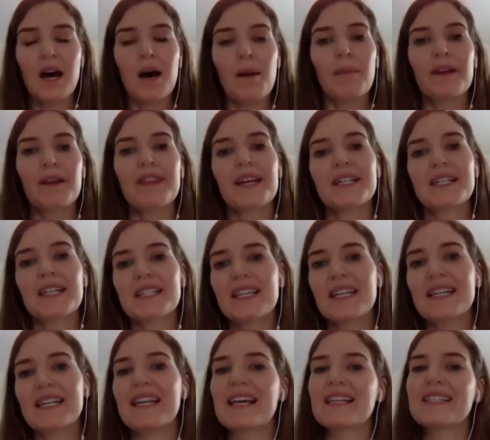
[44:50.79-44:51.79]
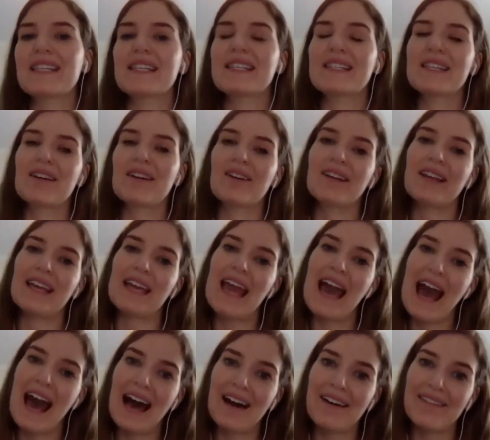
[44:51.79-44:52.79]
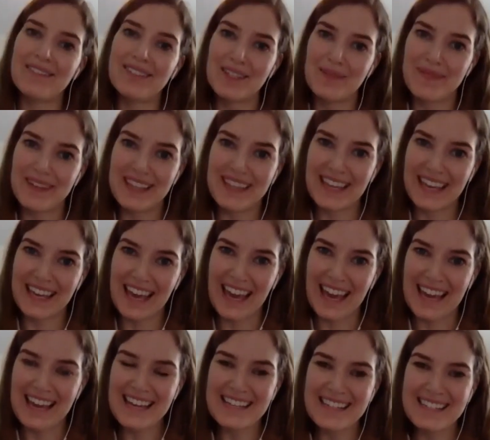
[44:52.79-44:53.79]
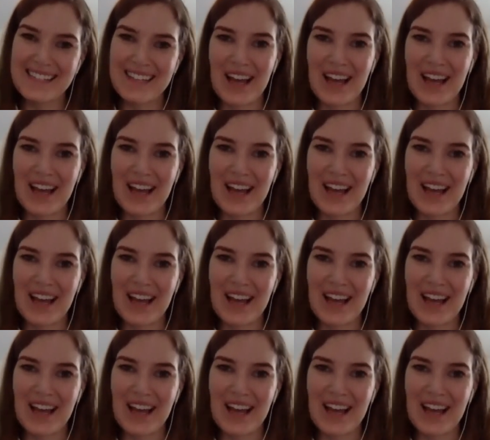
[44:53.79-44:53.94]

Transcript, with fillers: but that doesn't necessarily have to be the case.